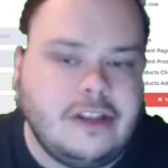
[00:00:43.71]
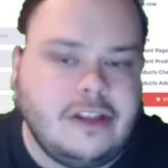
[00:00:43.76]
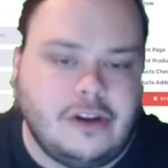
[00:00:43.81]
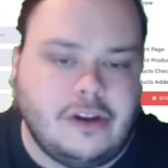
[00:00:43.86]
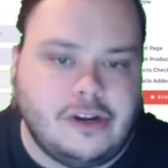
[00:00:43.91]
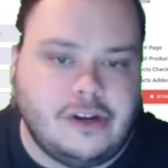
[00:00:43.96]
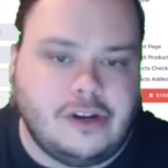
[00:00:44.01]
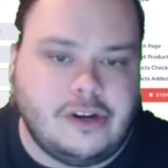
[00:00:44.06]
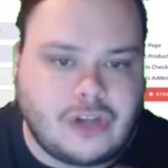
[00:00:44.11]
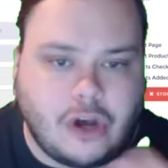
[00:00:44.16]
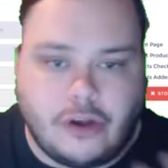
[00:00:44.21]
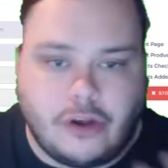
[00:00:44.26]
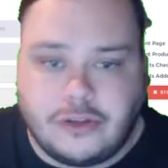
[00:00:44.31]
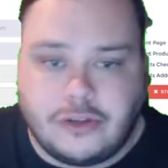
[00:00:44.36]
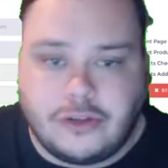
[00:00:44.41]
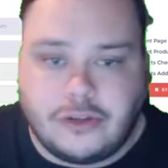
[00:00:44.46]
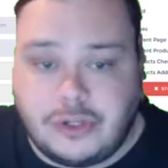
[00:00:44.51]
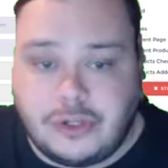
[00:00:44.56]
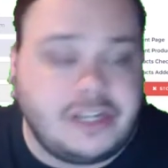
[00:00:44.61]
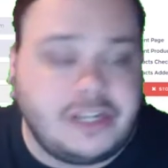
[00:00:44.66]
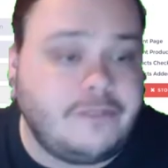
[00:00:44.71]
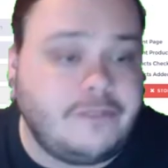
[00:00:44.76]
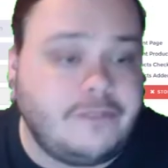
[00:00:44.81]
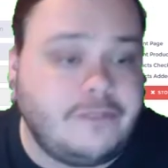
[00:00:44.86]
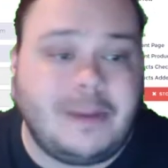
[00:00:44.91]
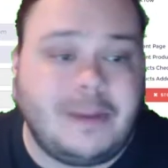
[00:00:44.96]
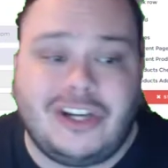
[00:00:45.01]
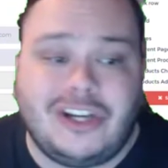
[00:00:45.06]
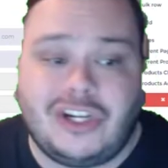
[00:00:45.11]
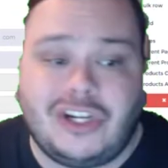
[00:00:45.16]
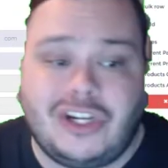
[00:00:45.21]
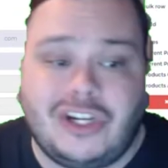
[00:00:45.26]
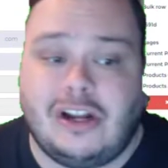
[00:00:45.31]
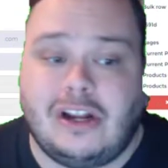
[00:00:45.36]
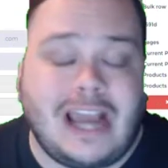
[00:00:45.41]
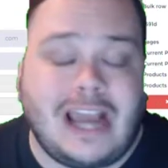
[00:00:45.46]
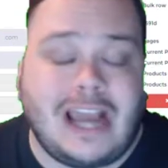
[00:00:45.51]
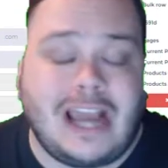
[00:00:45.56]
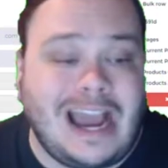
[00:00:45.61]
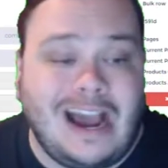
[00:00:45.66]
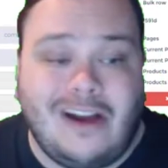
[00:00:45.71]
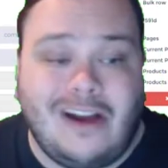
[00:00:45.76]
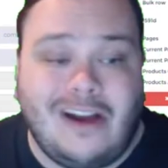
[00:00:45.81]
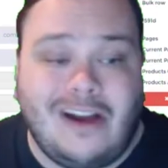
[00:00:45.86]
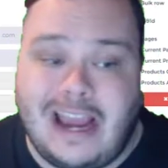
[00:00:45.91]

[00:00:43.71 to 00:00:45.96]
There's all sorts of information on how to